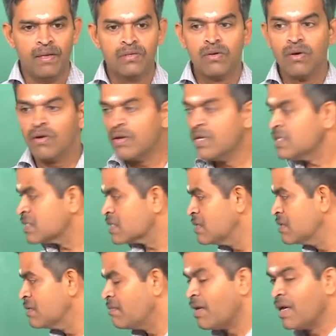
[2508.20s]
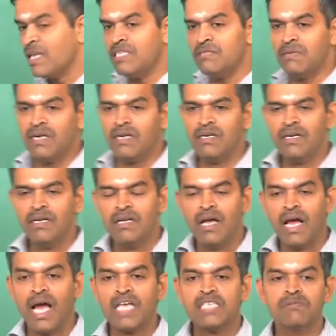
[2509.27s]
So, risk management
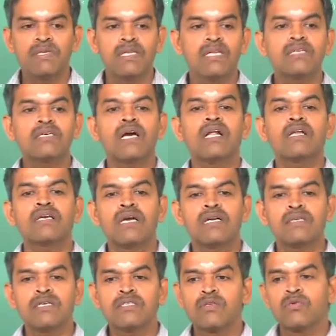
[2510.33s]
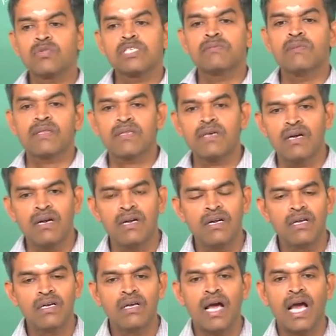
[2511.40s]
has been inculcated through this method
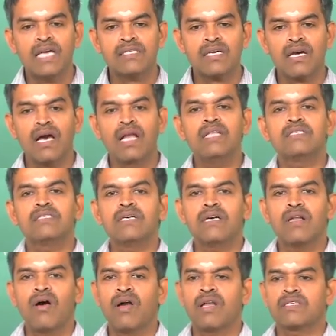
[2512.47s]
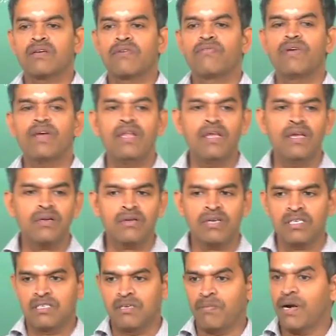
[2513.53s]
as a culture or as a feeling to
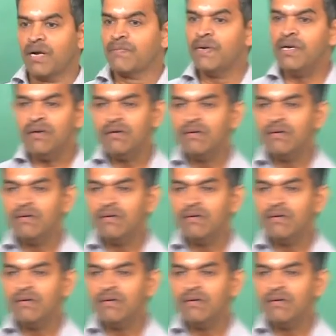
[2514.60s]
each department.